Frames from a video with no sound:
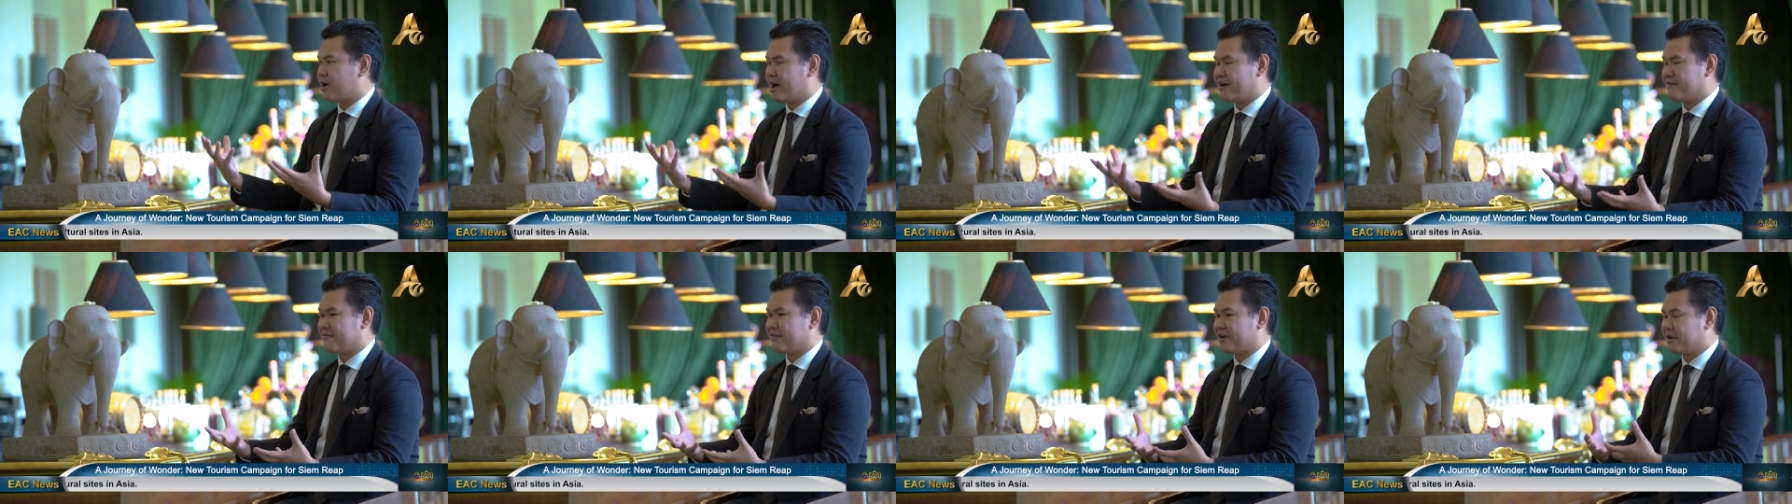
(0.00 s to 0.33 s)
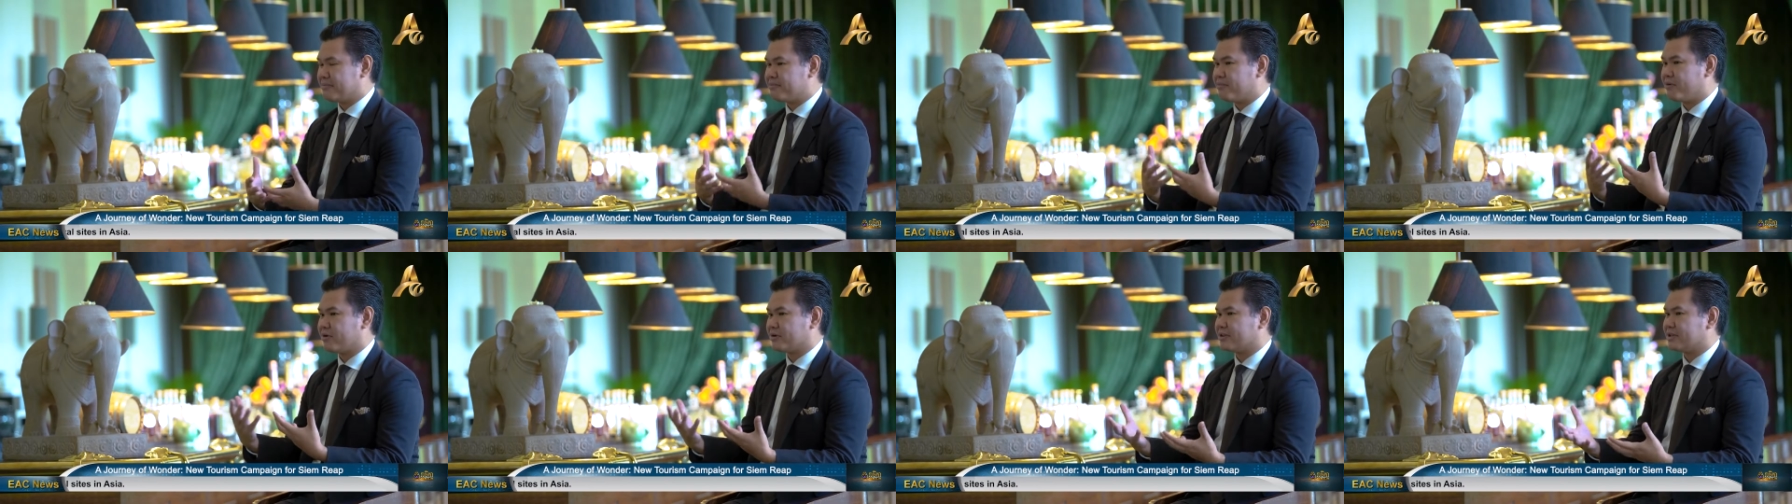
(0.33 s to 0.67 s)
have an
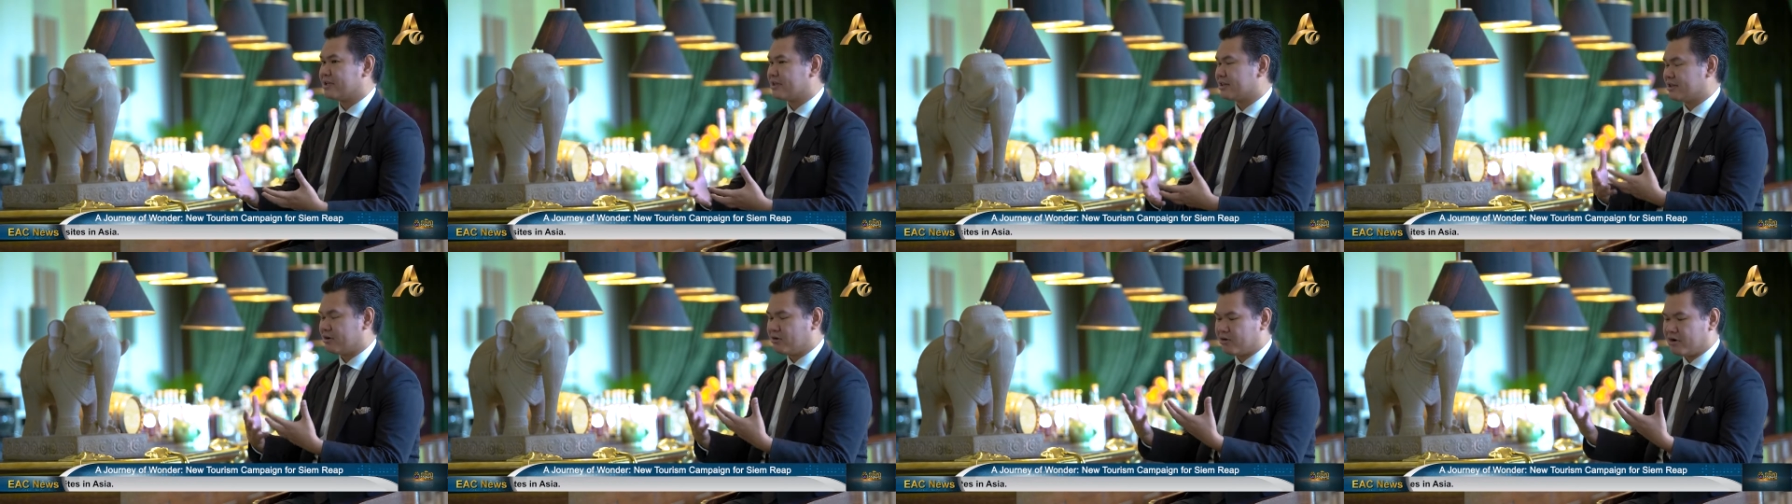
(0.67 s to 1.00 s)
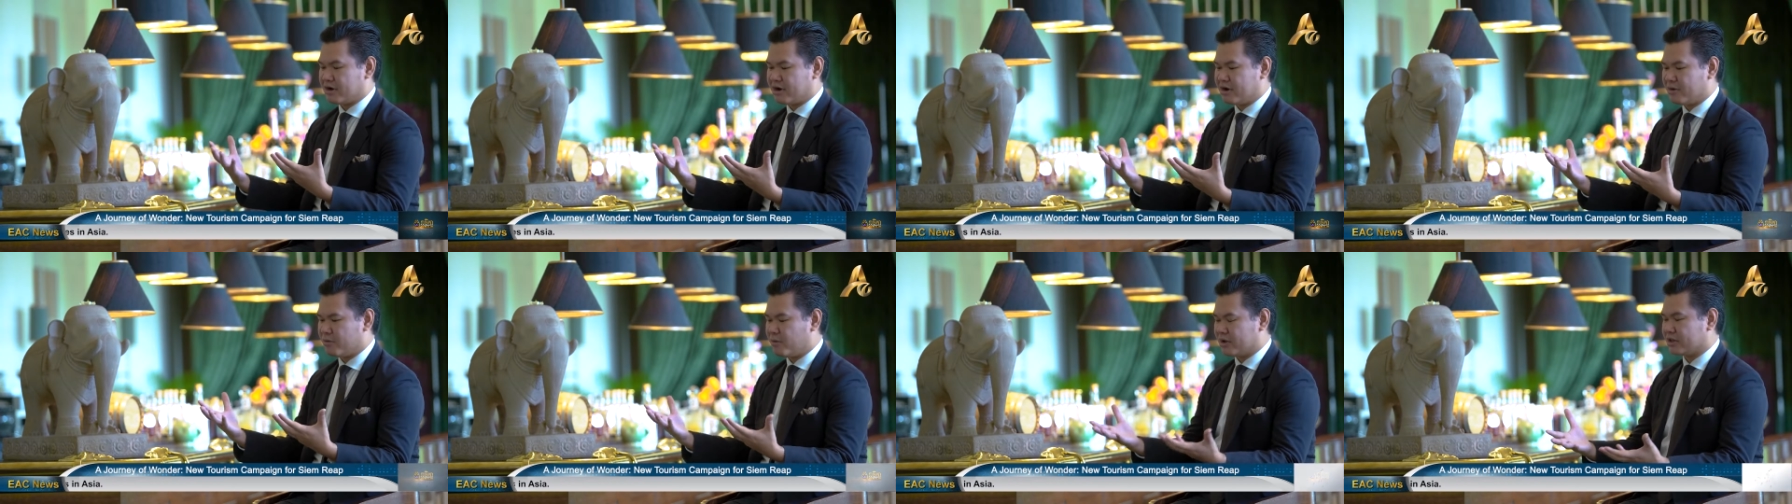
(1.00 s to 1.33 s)
important or
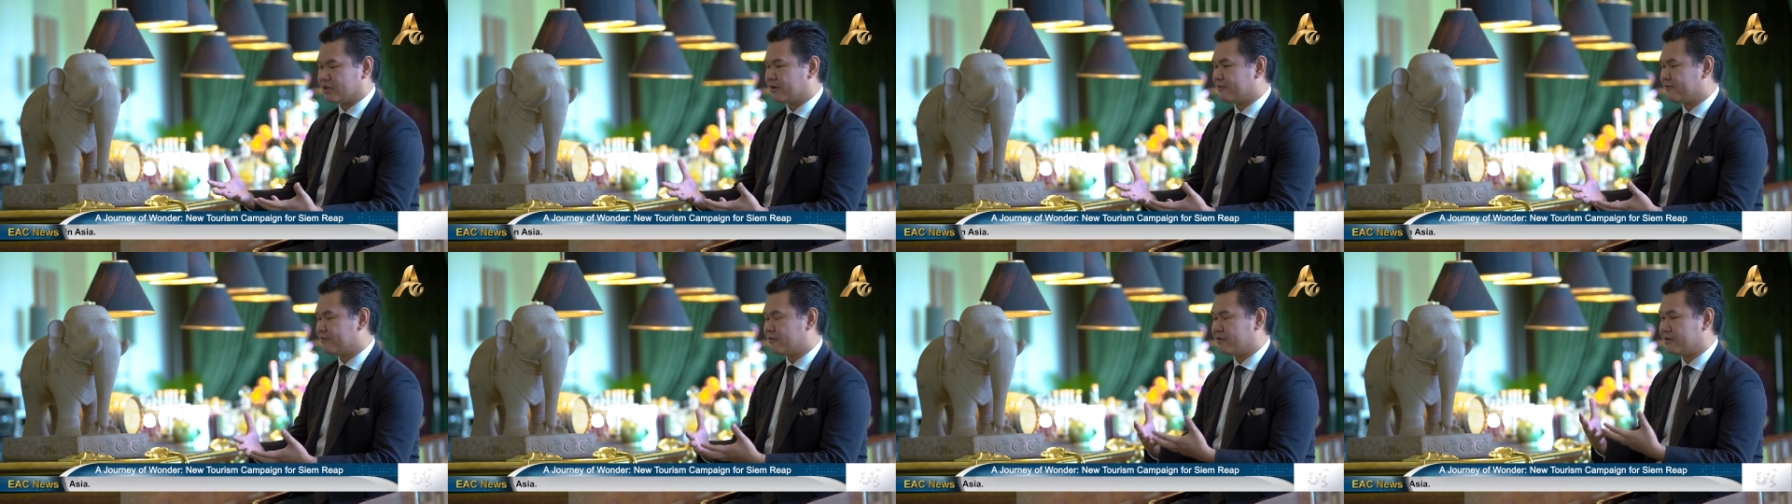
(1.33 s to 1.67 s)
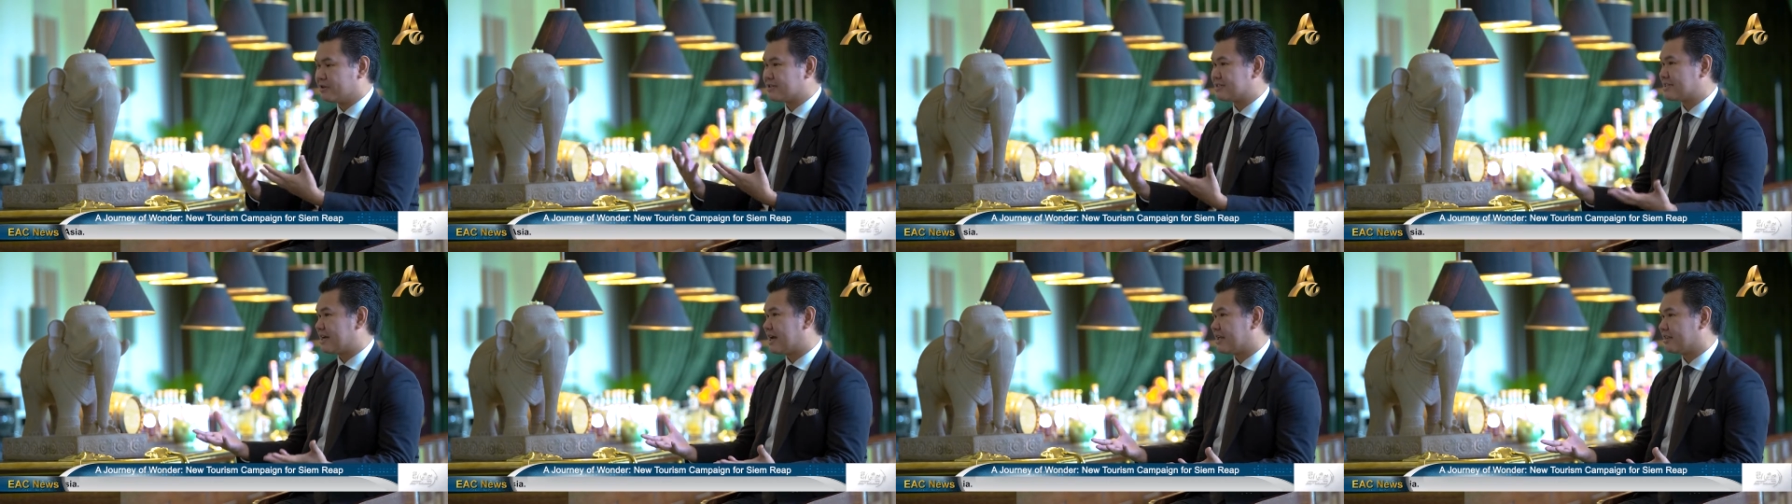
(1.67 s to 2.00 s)
a wonderful
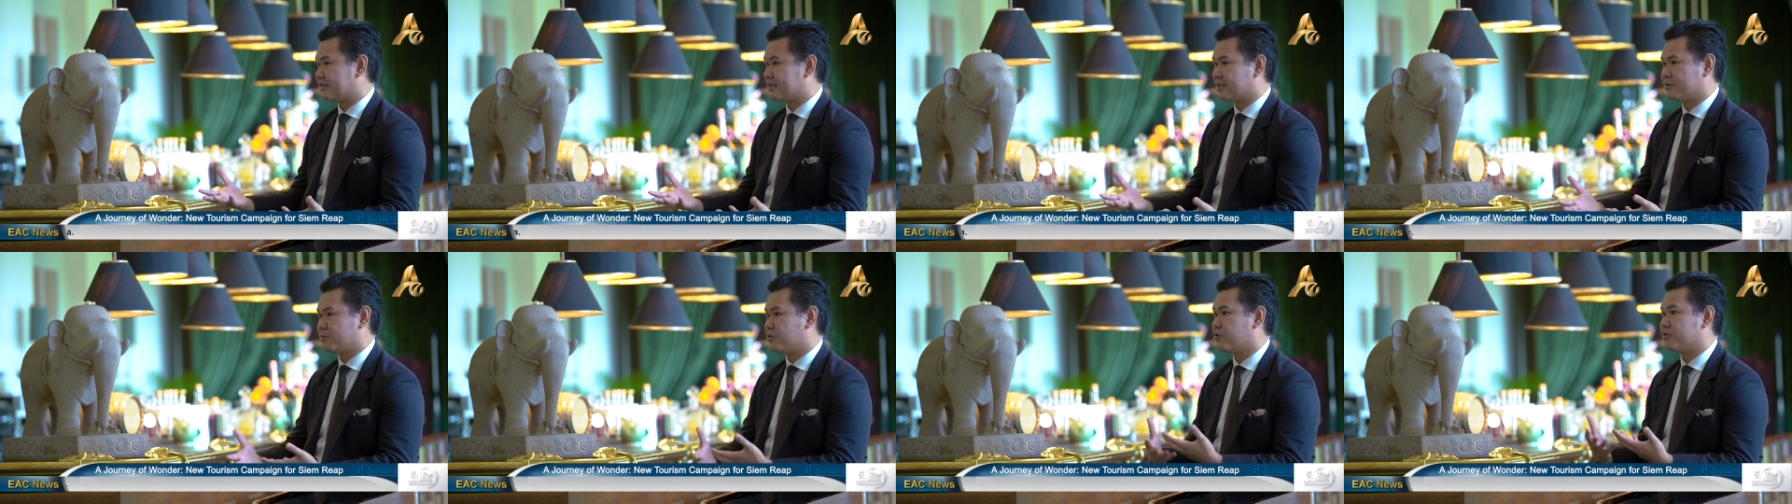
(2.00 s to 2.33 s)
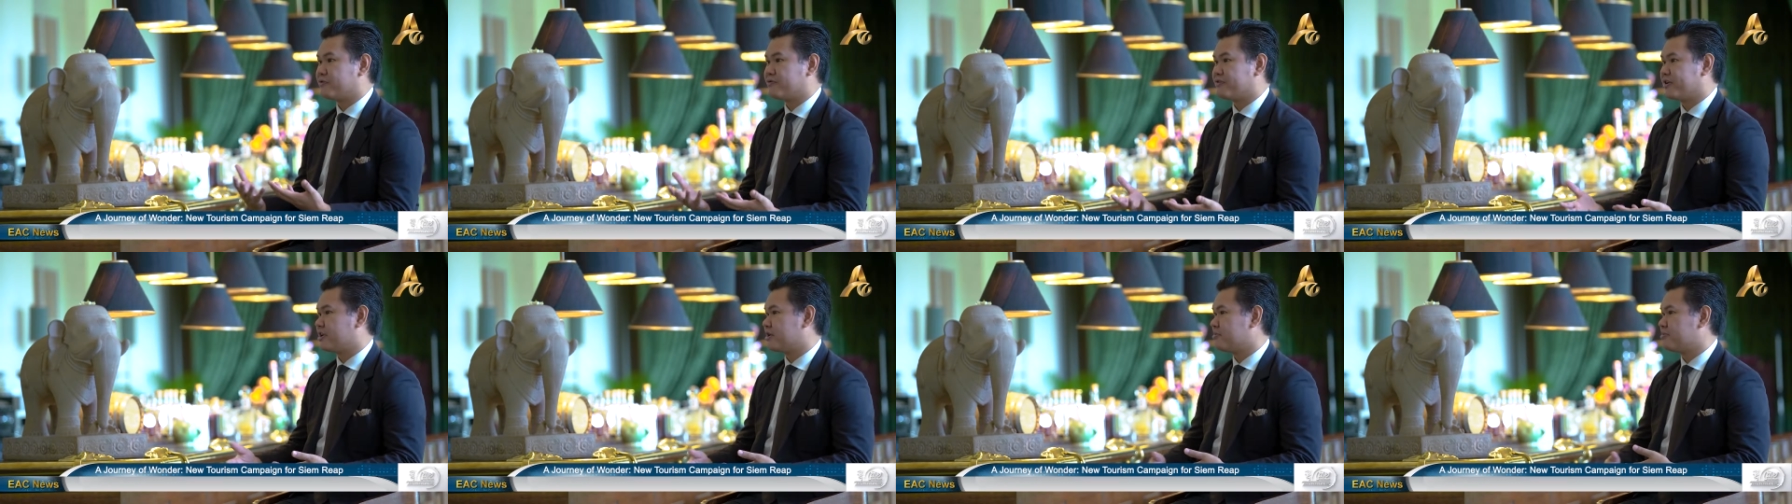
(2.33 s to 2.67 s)
site that we could
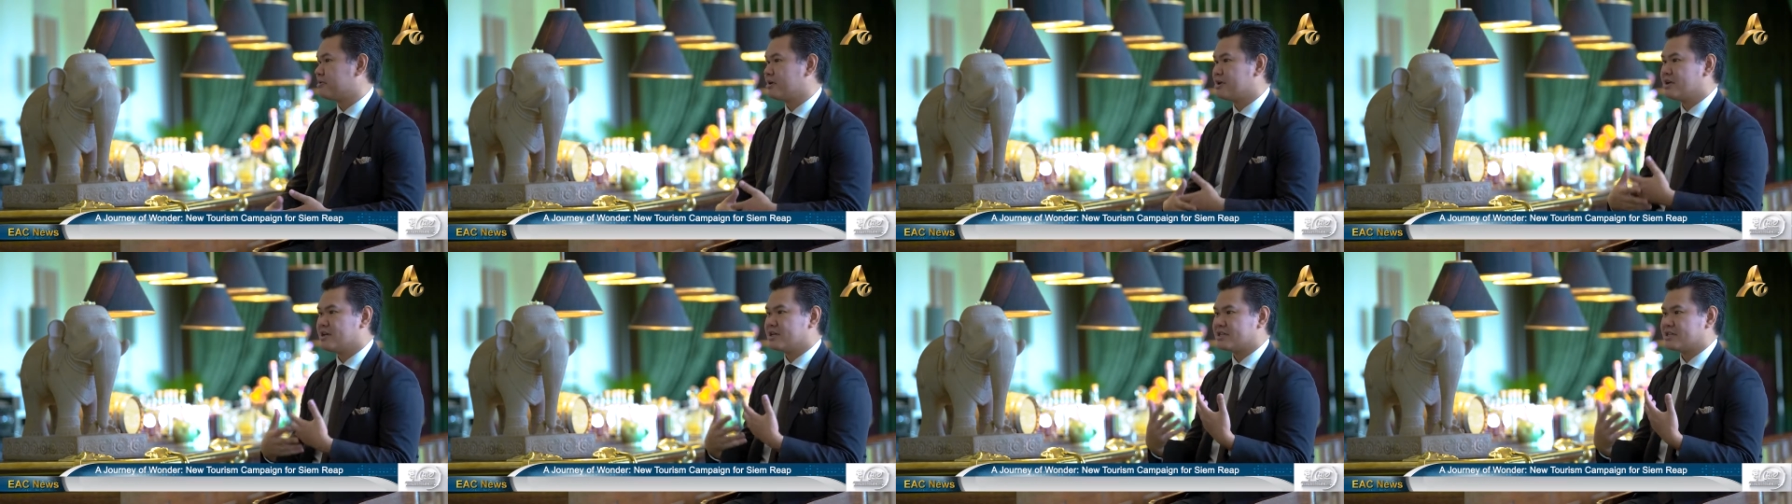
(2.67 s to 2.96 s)
film.